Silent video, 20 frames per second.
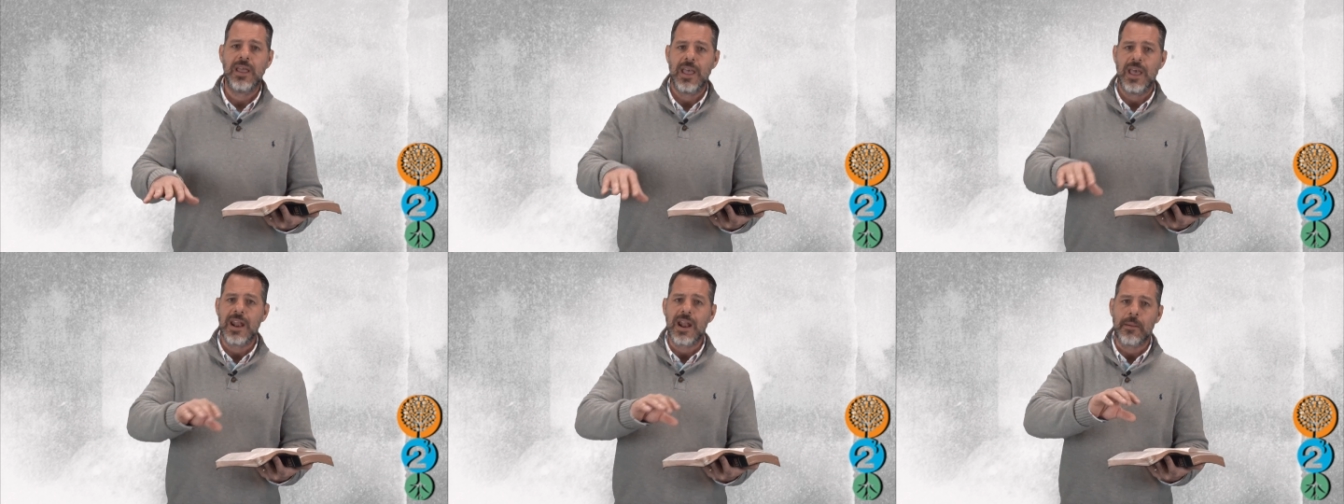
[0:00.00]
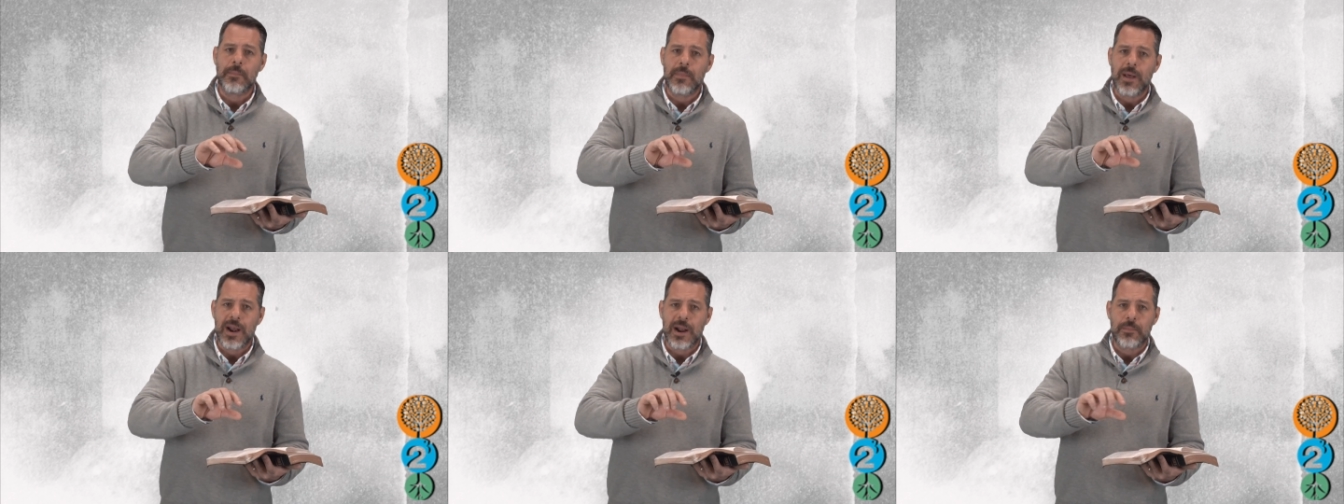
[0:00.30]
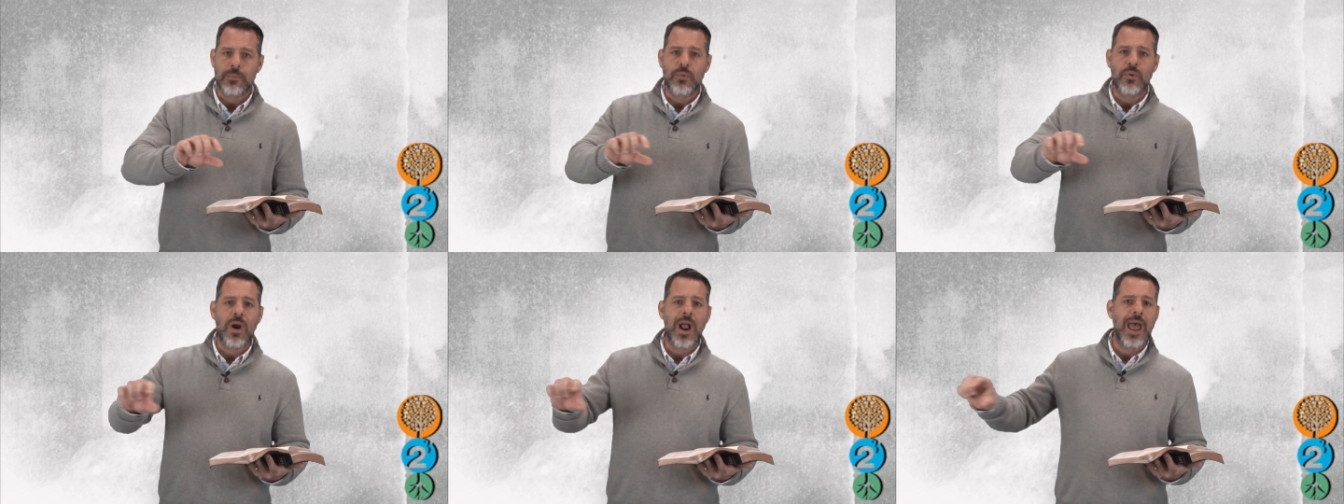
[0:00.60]
And
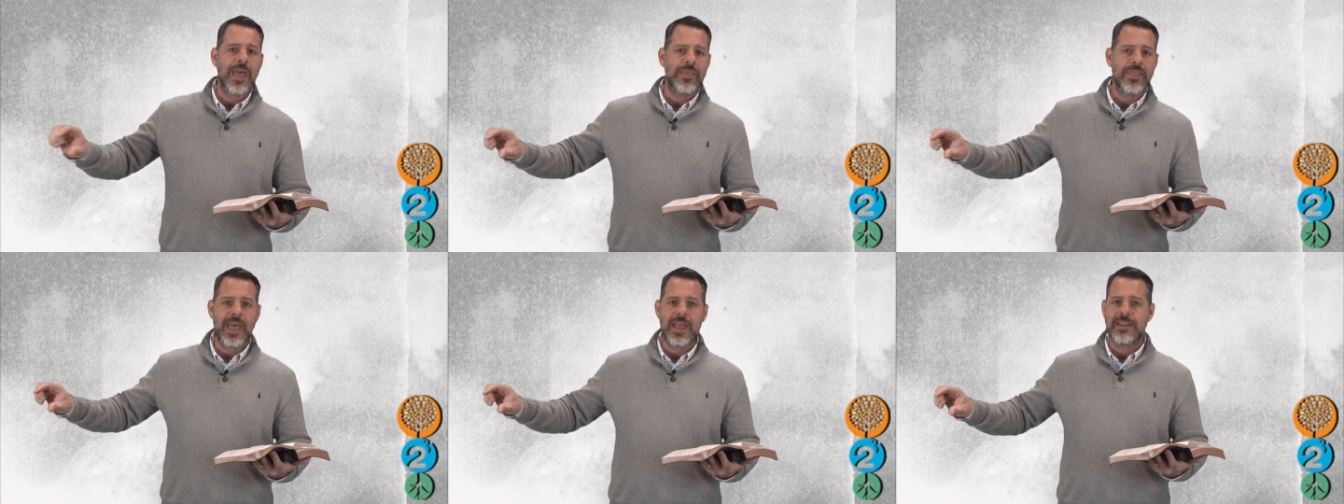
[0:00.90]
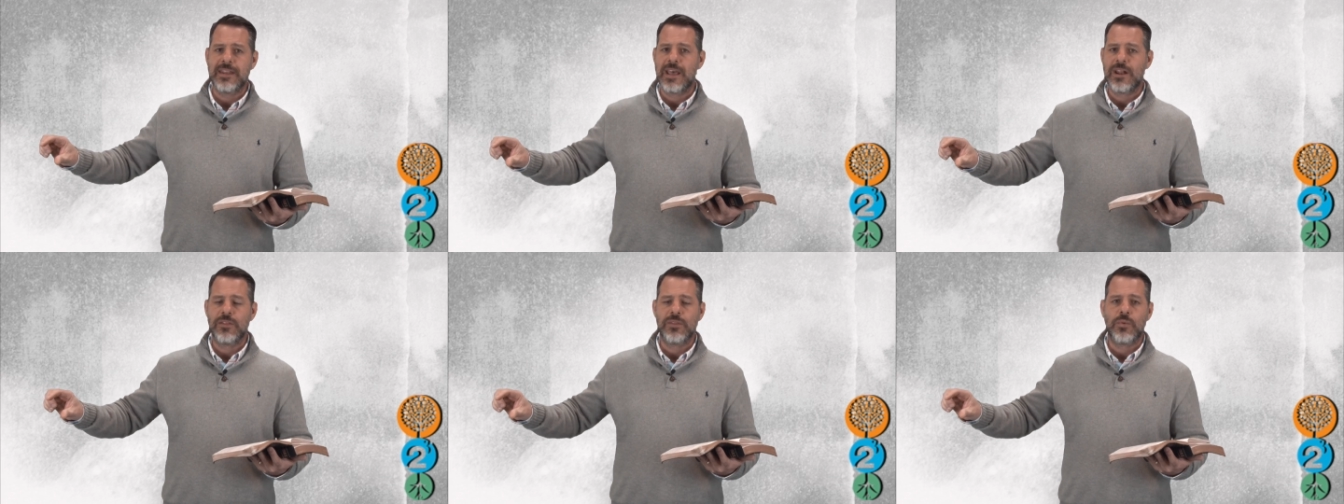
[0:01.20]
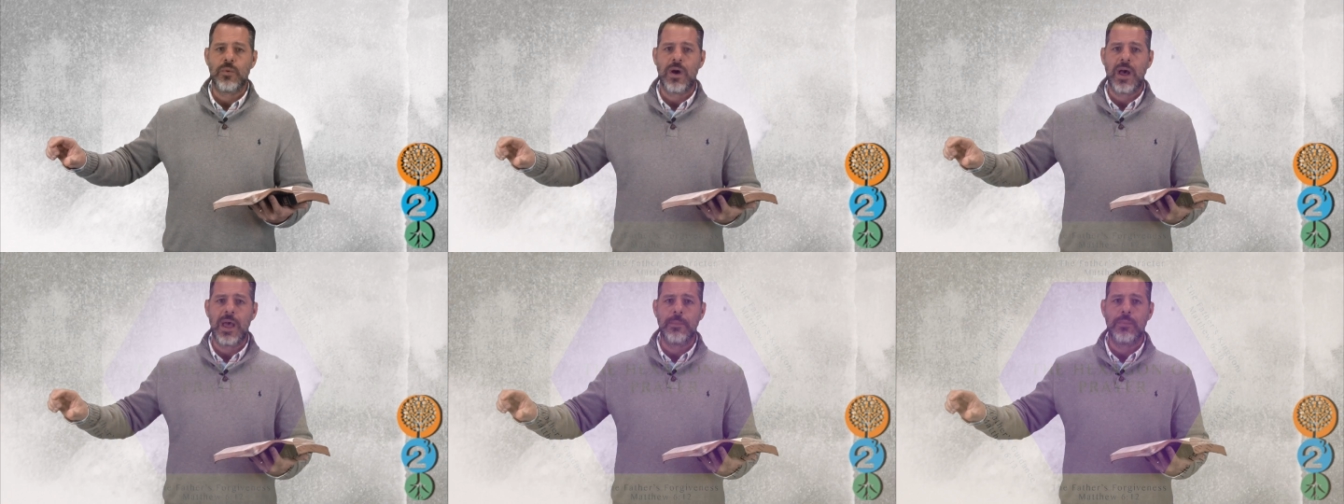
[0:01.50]
I'm writing that down on the
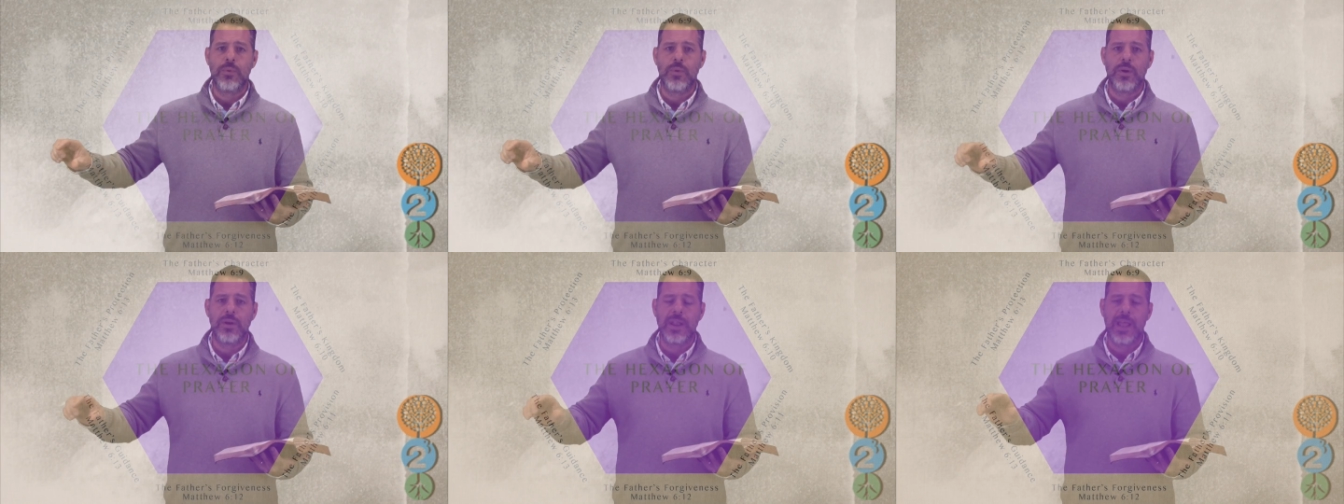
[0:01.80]
whiteboard.